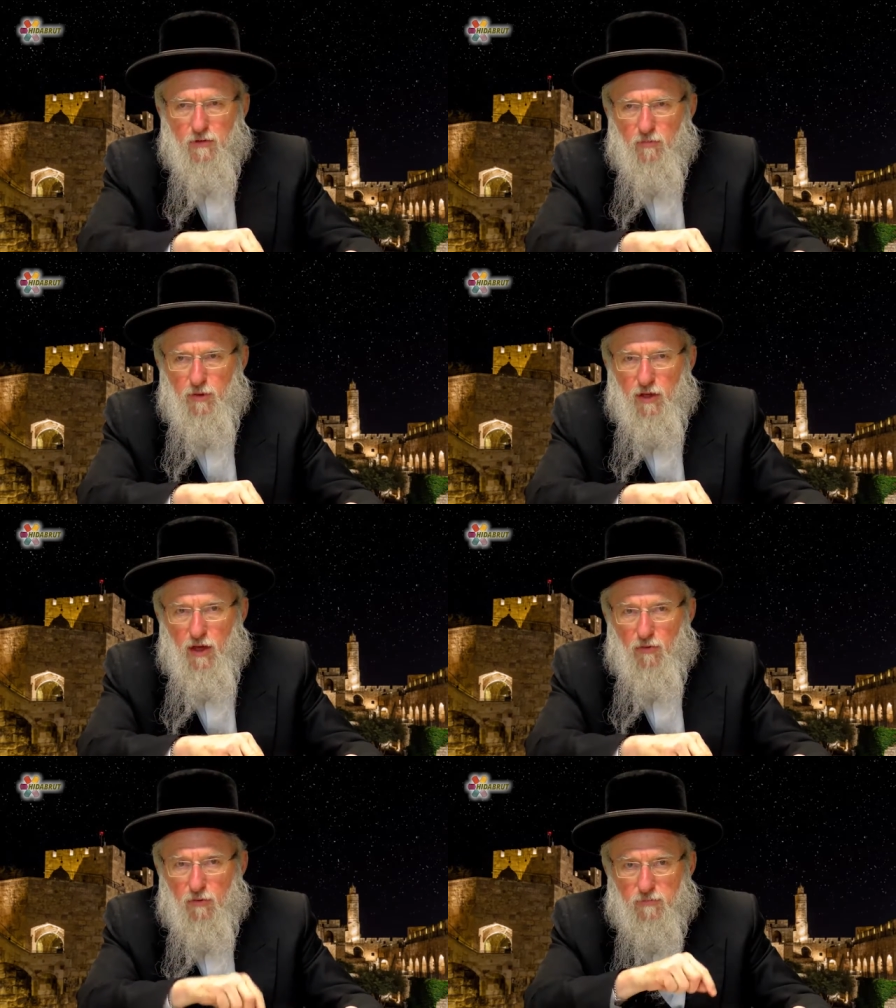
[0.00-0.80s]
of being
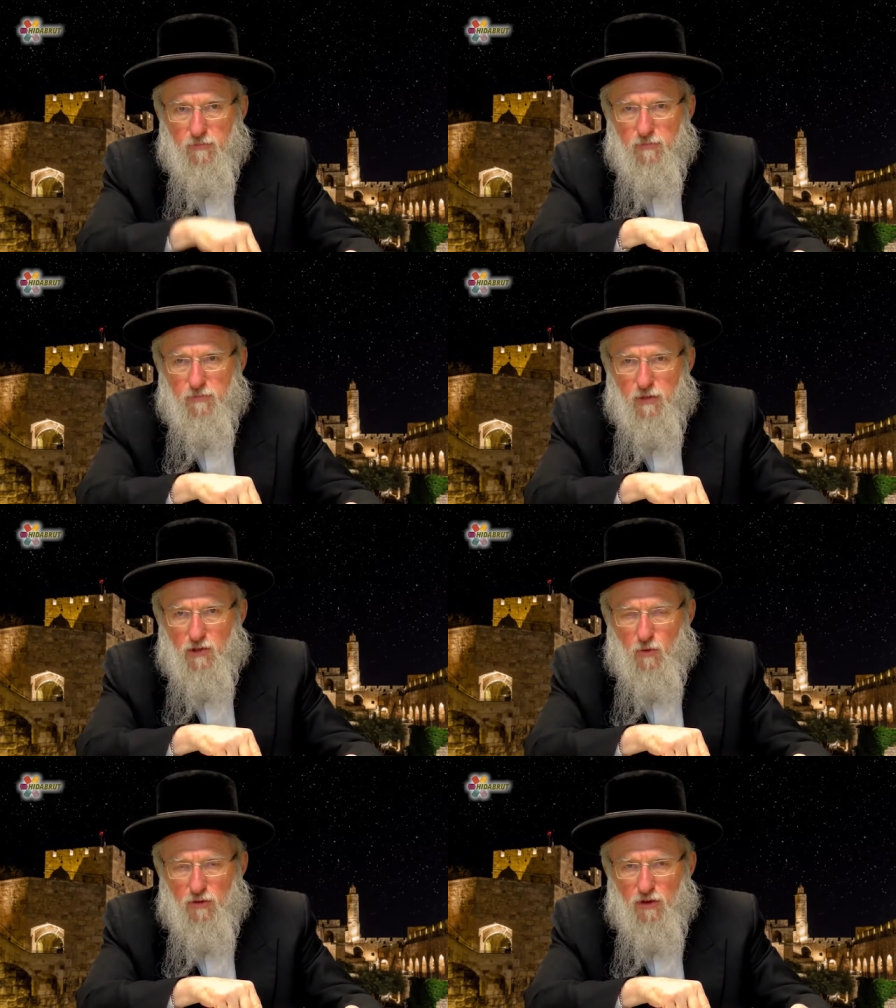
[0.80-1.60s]
evil.
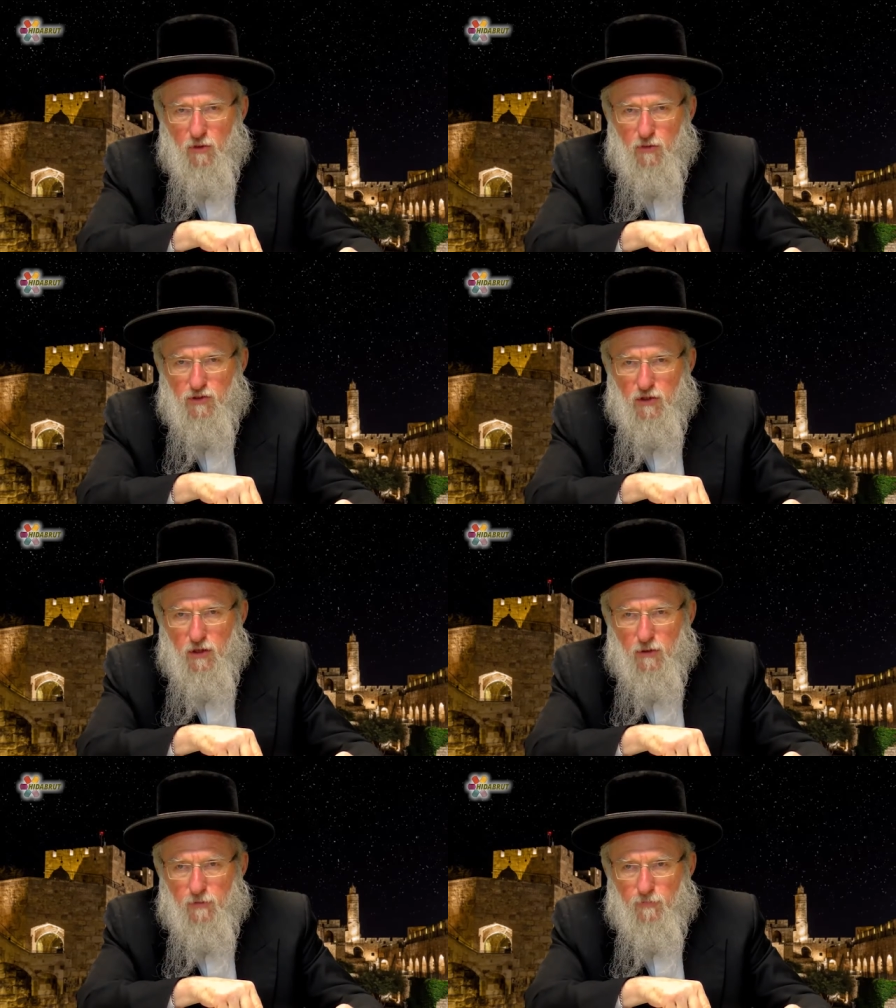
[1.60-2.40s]
That's one thing that we see here.